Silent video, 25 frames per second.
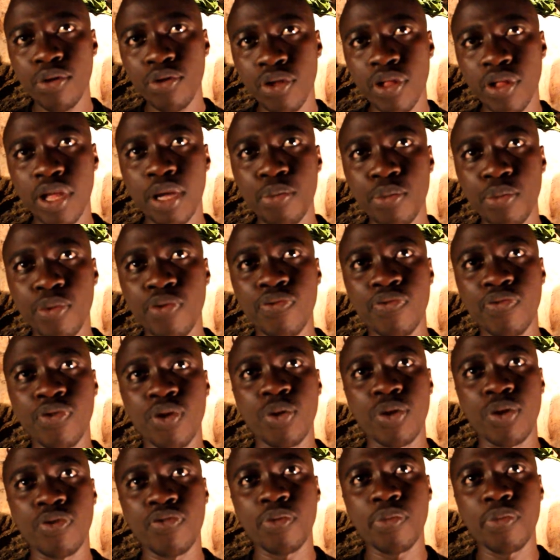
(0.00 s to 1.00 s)
do they move
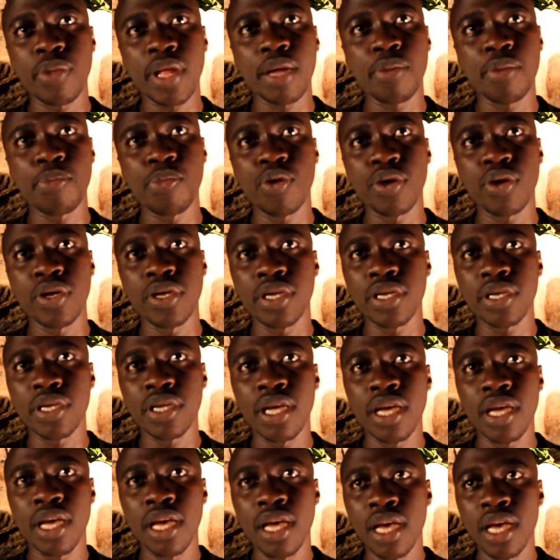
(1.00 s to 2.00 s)
forward from that point?
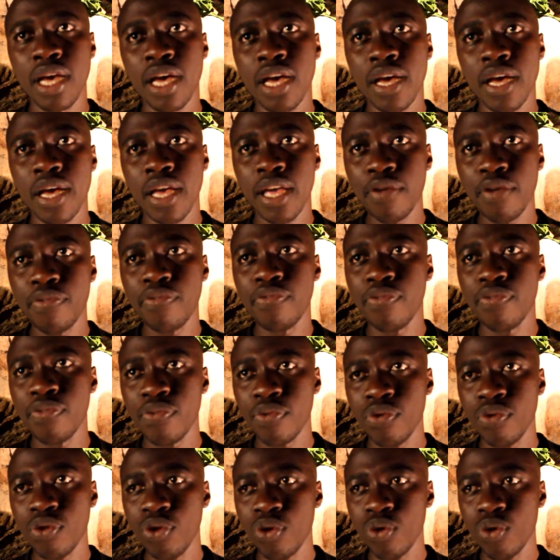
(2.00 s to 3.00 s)

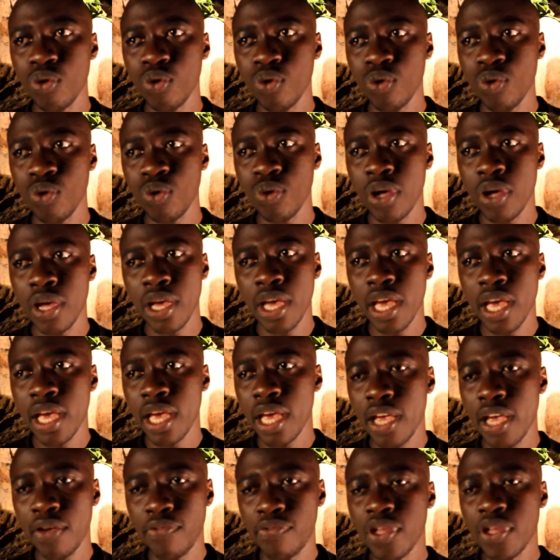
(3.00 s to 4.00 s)

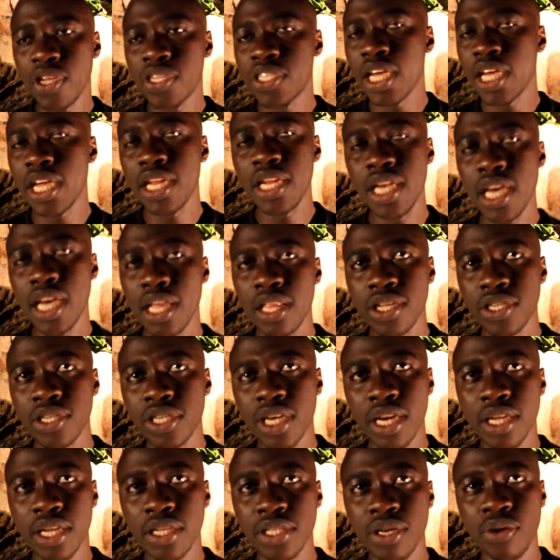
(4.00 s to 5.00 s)
If there's any other
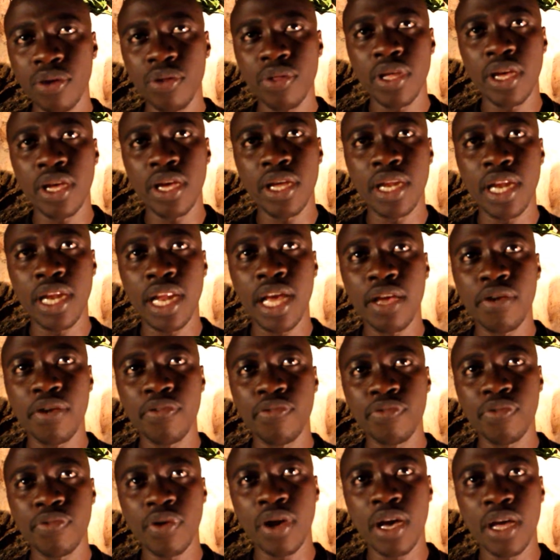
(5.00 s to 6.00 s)
challenge out there in
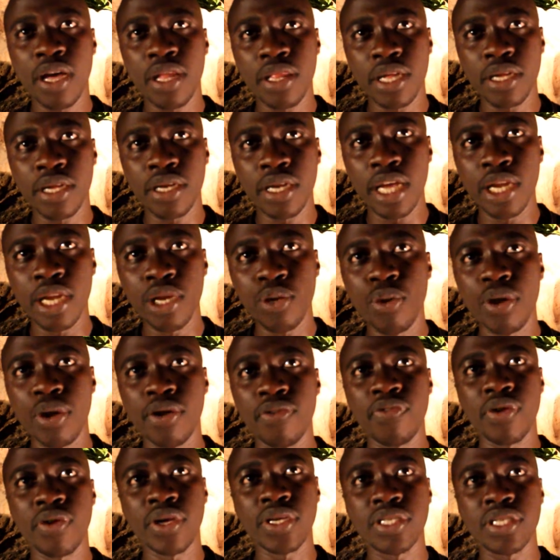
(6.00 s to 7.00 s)
life that anyone
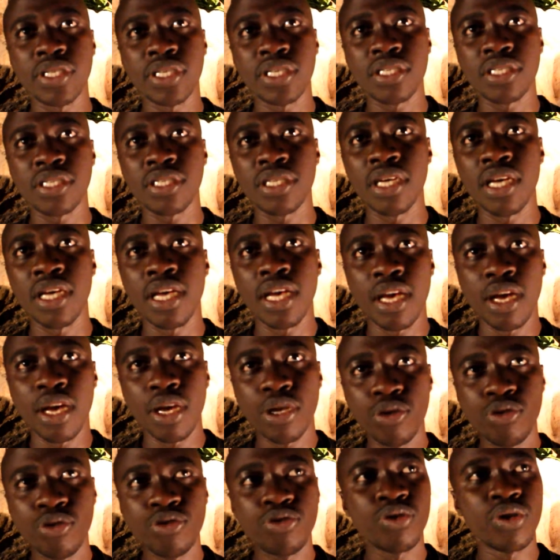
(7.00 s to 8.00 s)
faces,
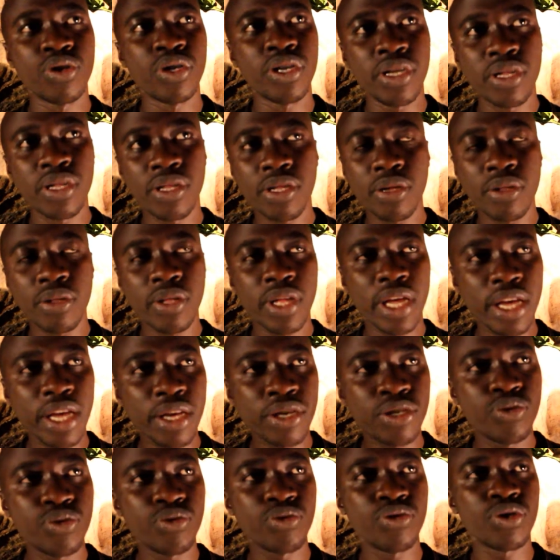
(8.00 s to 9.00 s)
usually the
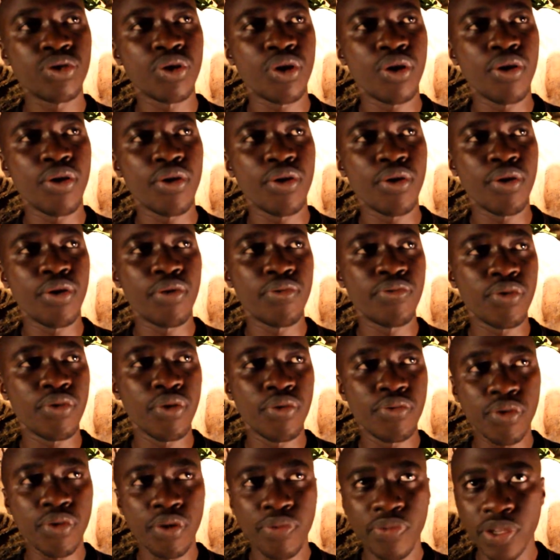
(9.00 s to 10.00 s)
issues
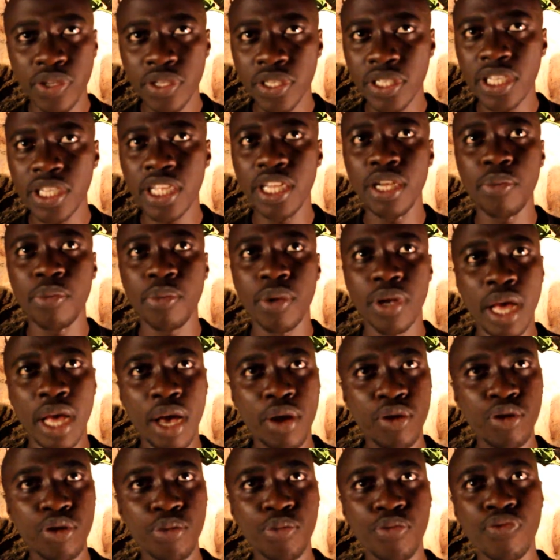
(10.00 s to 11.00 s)
of esteem and how
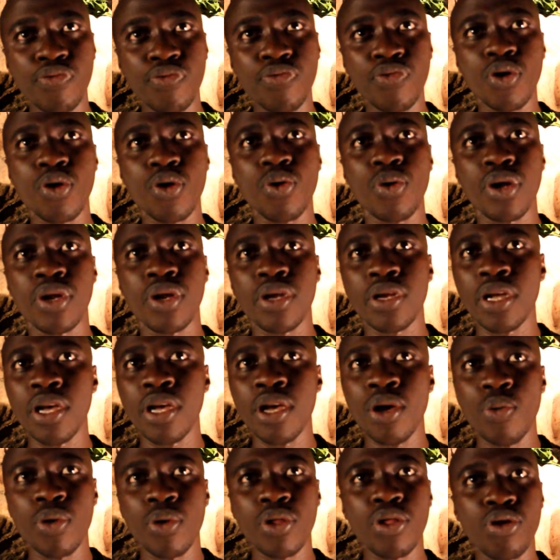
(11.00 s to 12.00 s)
you move forward,
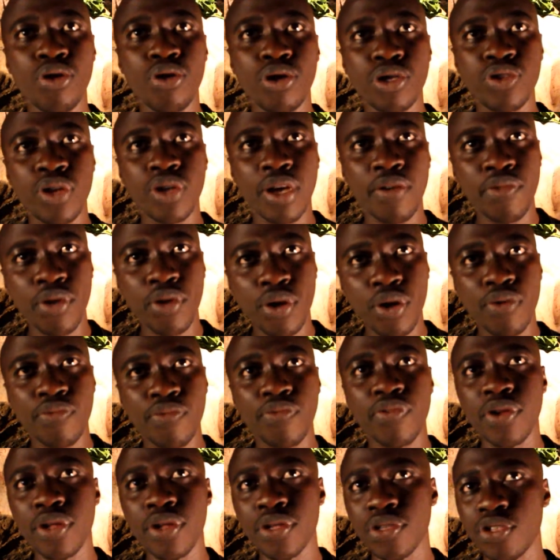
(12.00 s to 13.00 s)
whether or not you have the
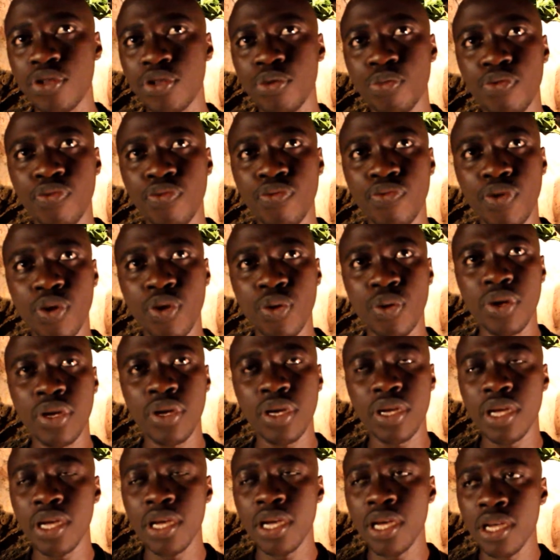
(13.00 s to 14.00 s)
confidence to move forward.
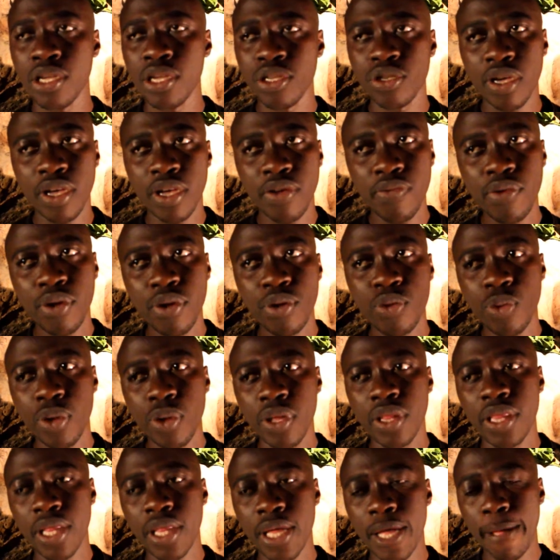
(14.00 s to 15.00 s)
So even
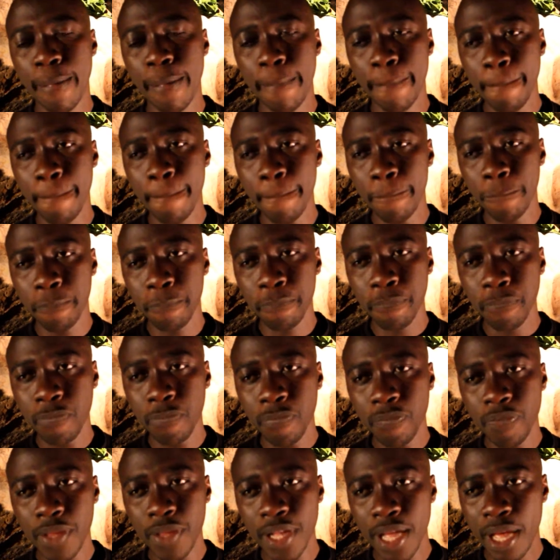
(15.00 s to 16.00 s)
with
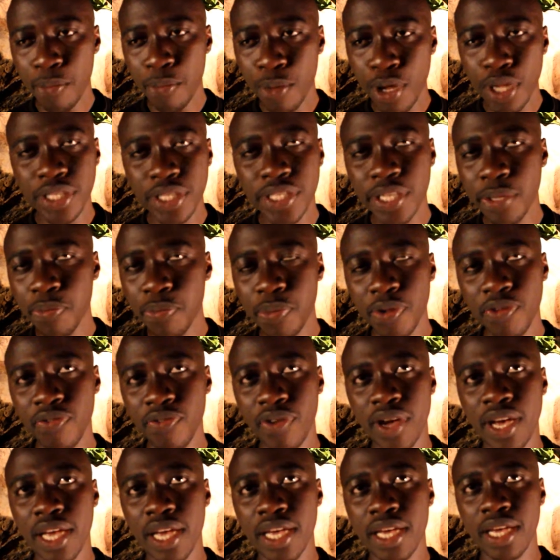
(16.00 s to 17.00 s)
I'm not
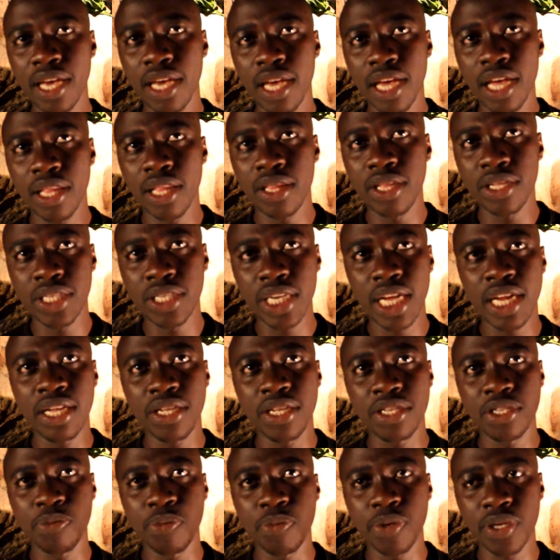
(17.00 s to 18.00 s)
simplifying the
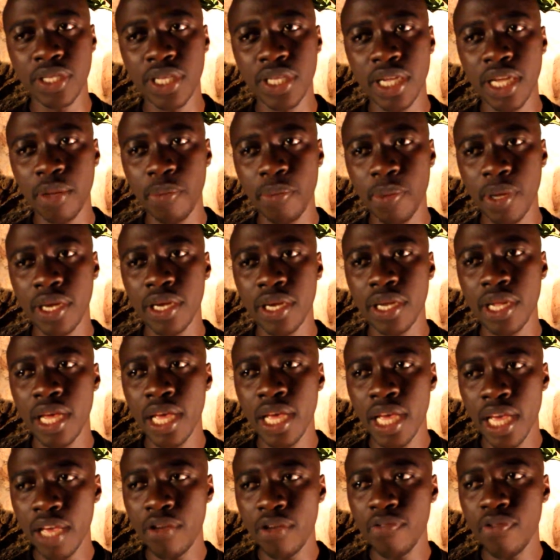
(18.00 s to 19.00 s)
challenge per se, but
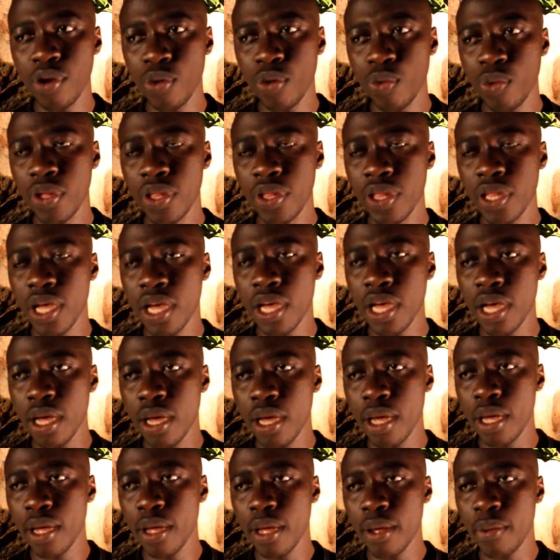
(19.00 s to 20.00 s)
even with
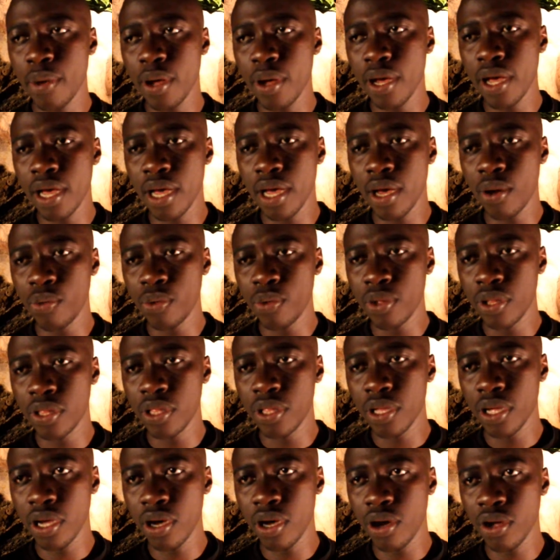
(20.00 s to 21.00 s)
the
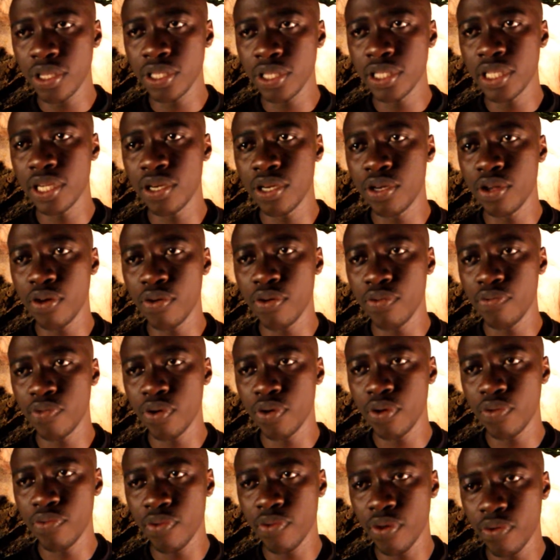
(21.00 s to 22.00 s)
onset
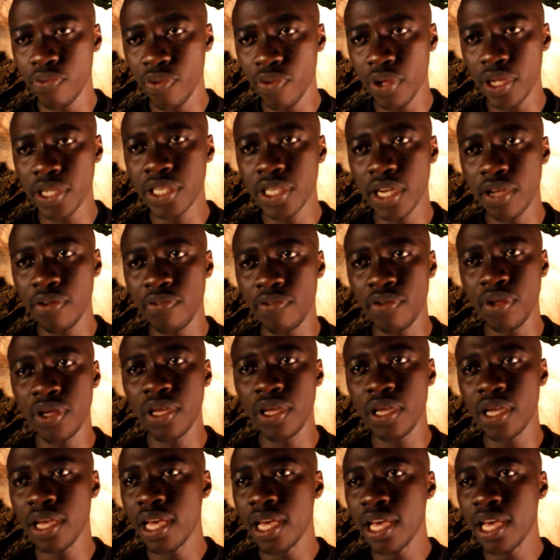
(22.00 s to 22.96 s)
of HIV,